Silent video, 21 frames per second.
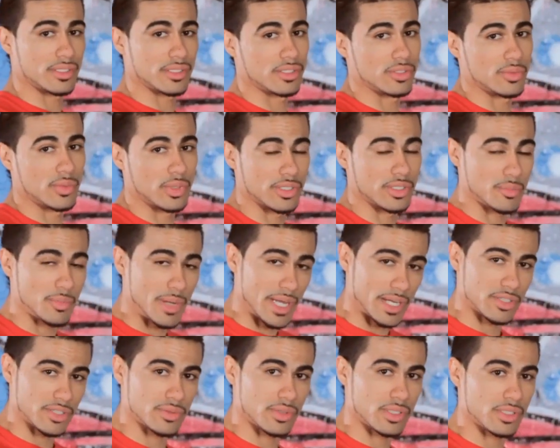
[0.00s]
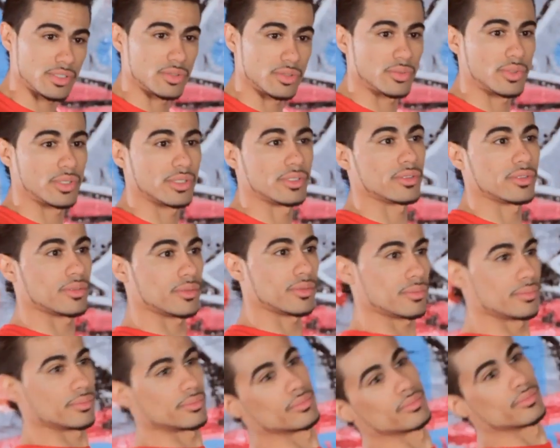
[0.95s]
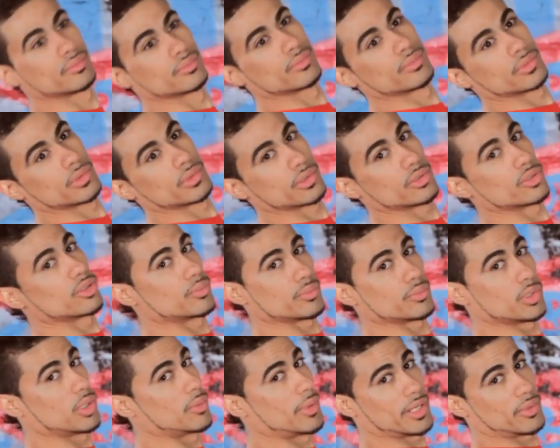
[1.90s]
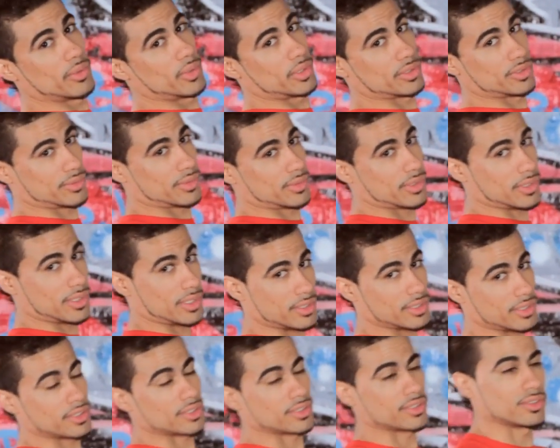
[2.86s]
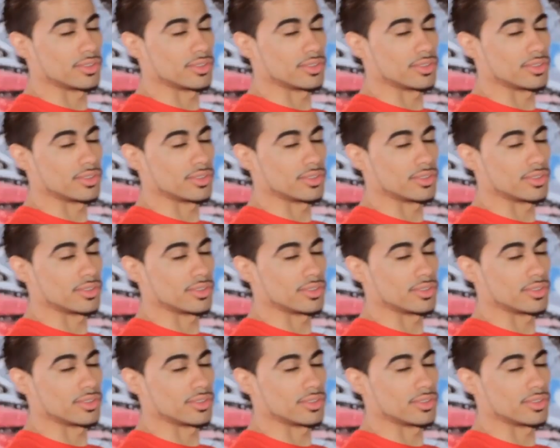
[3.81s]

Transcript: and you want your back straight. You don't want your, you don't, nobody walks around like this.